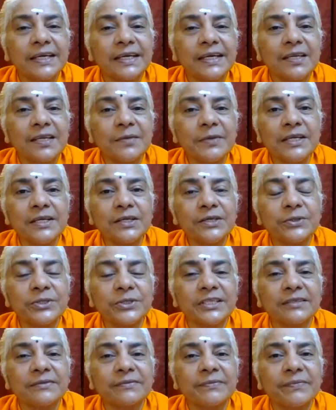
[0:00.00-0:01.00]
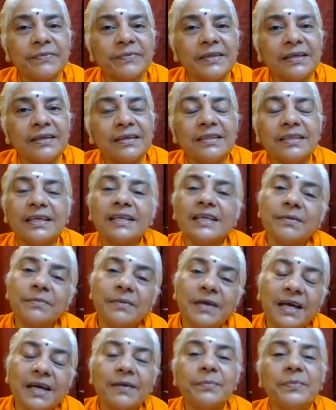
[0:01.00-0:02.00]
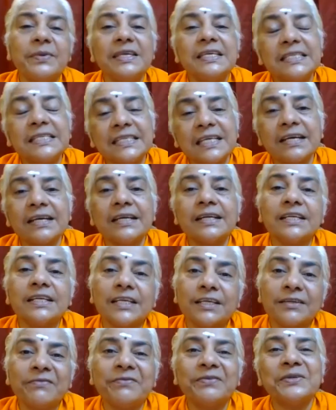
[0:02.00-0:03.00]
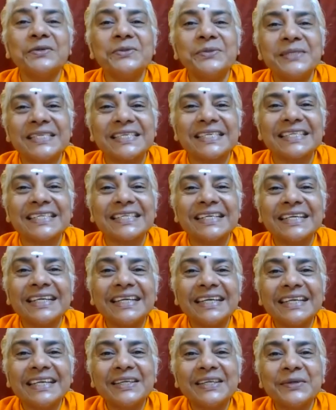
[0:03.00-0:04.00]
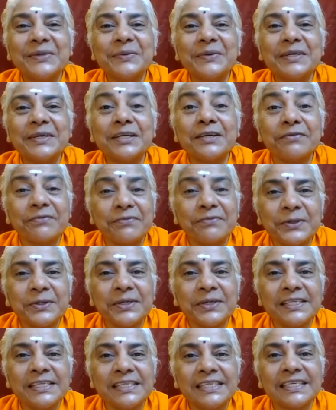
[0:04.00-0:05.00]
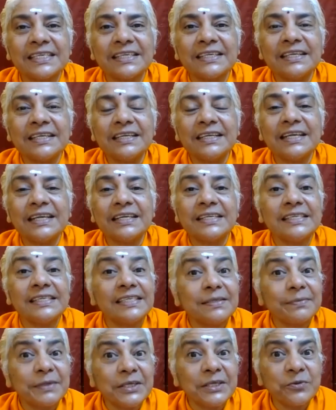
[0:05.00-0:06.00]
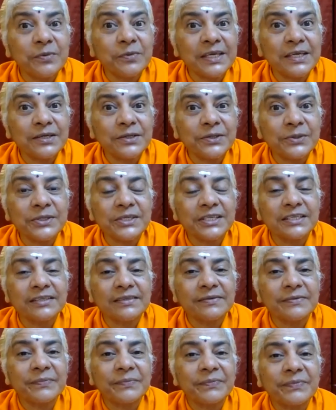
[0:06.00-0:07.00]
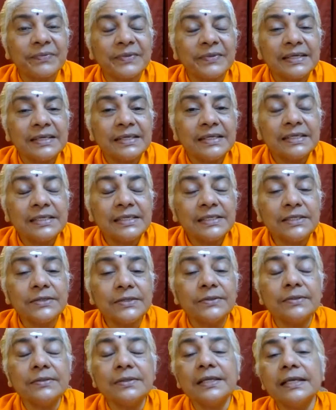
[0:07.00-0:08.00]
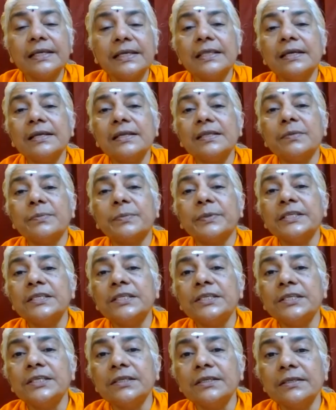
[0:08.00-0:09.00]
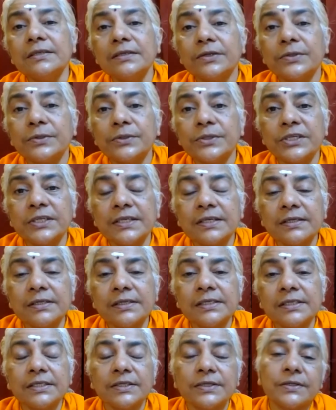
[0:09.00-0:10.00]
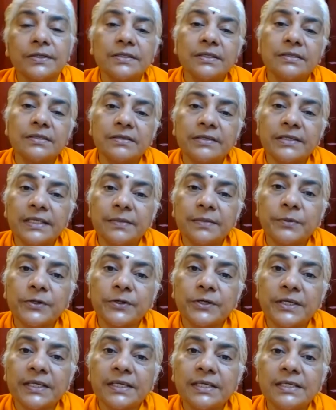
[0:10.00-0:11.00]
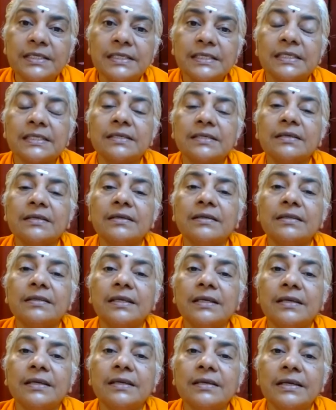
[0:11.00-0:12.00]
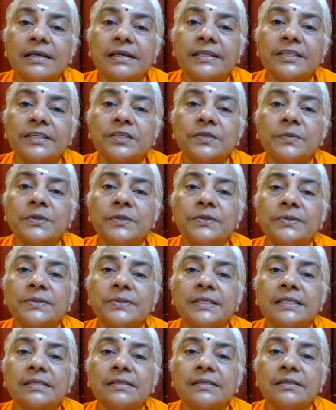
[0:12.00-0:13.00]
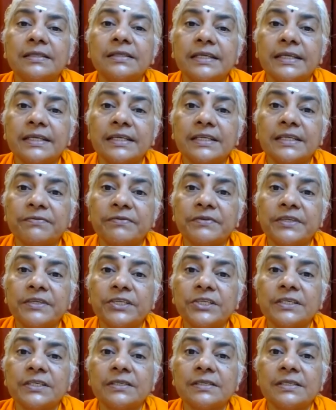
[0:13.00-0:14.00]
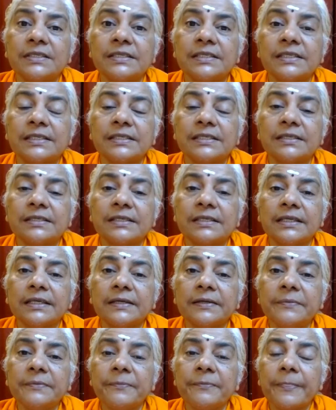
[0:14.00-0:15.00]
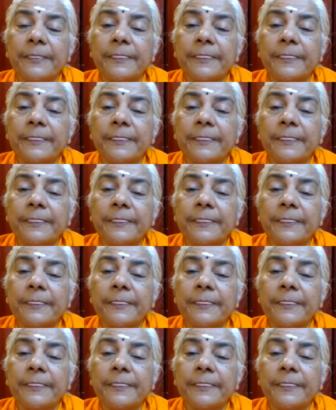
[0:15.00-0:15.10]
annamaya kosha. Then I'm happy, sad, confused, you know, uh, focused. That is the manomaya kosha. So like that, the Pancha Koshas or the three bodies, their attributes, their definitions, yeah,